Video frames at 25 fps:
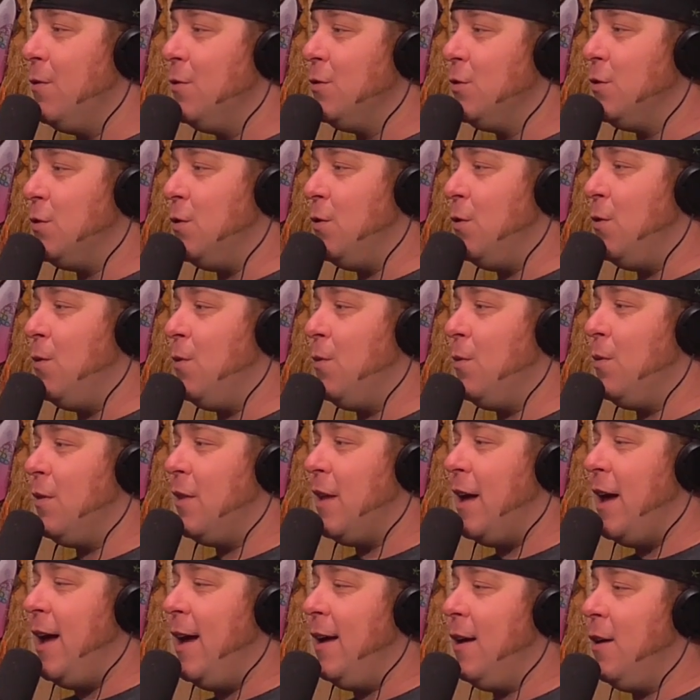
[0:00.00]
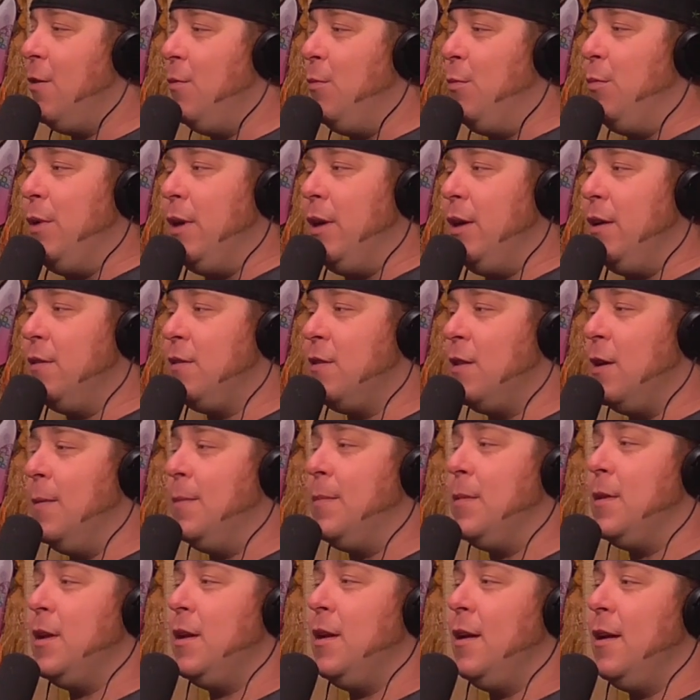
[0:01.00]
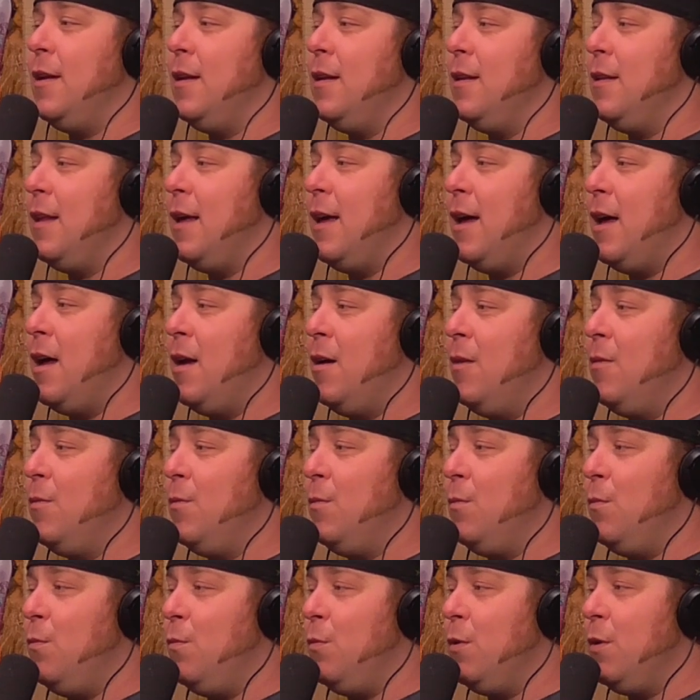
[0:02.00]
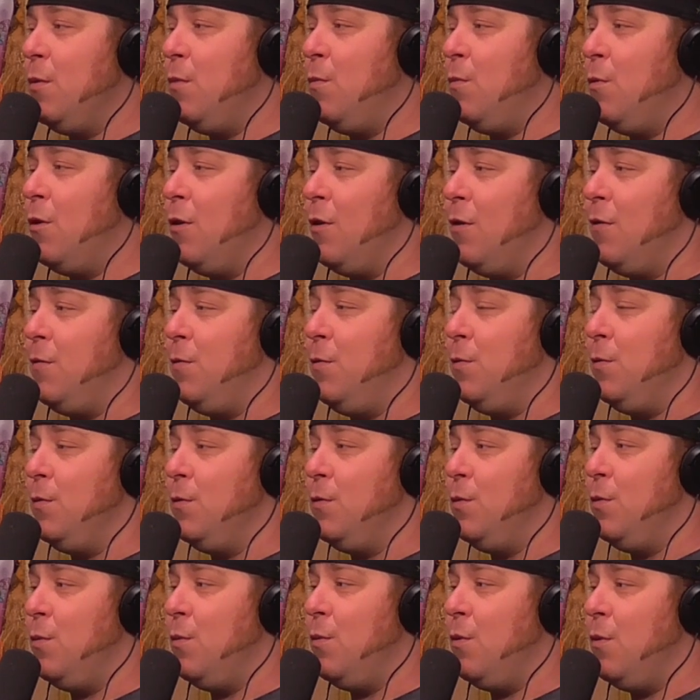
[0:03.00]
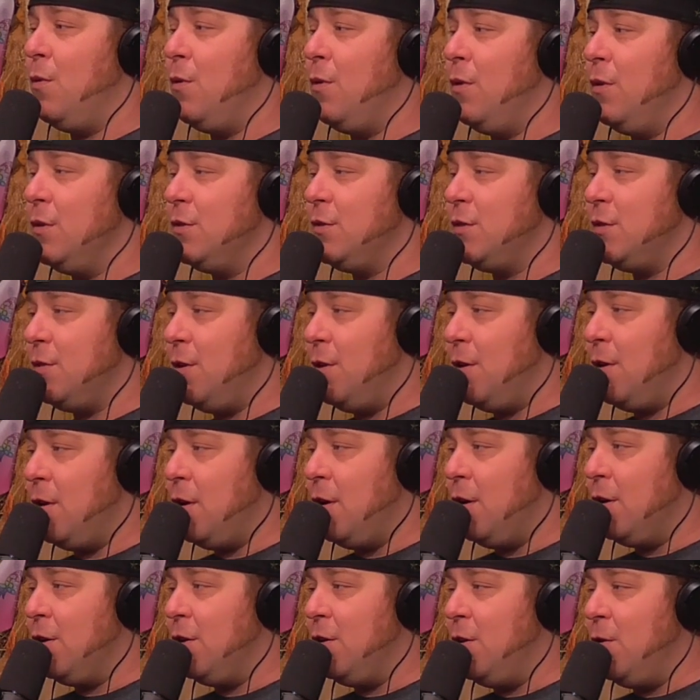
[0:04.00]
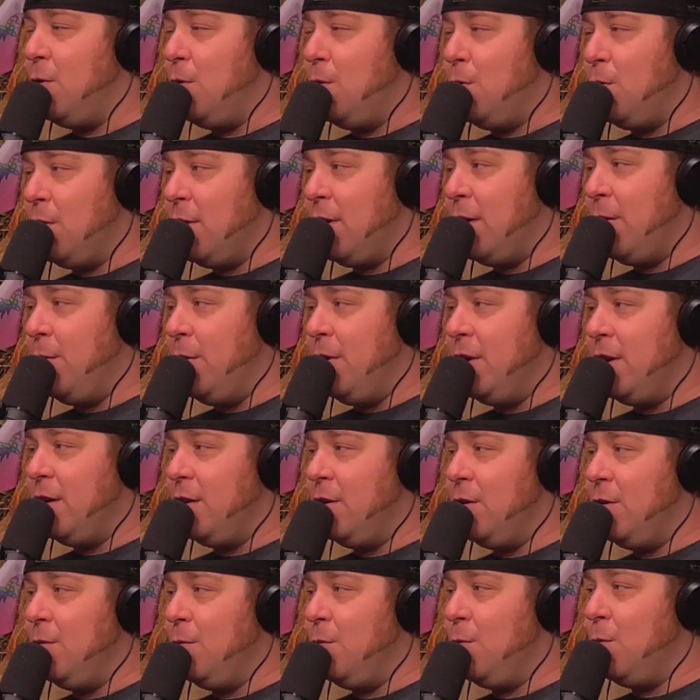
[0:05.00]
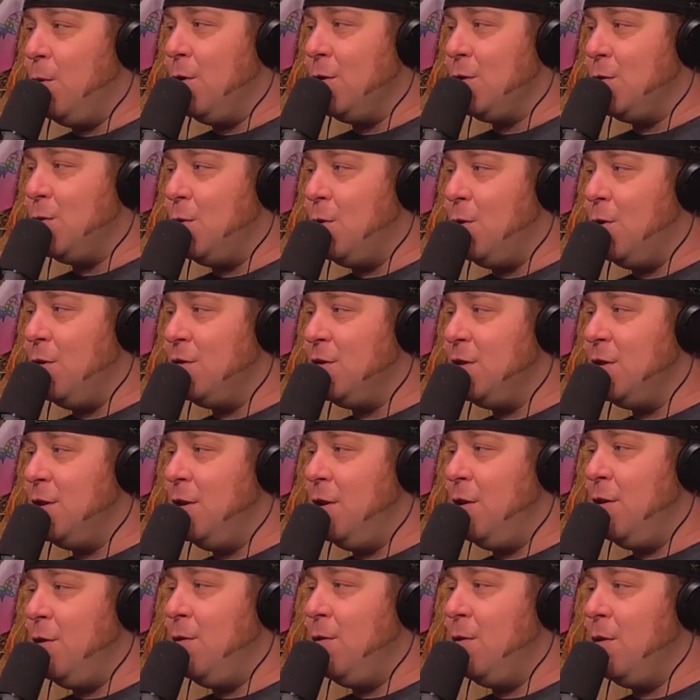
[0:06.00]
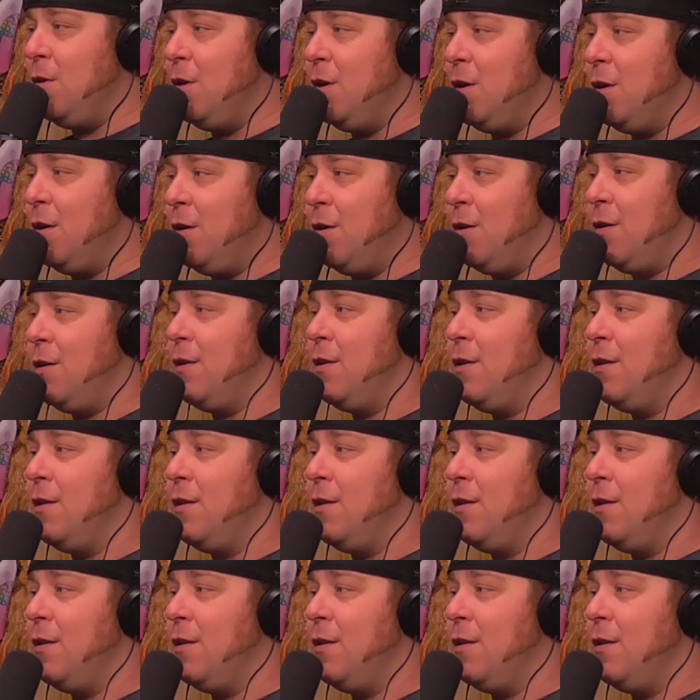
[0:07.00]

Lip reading: So that could be something that we work towards, a goal that we can work towards in the new year.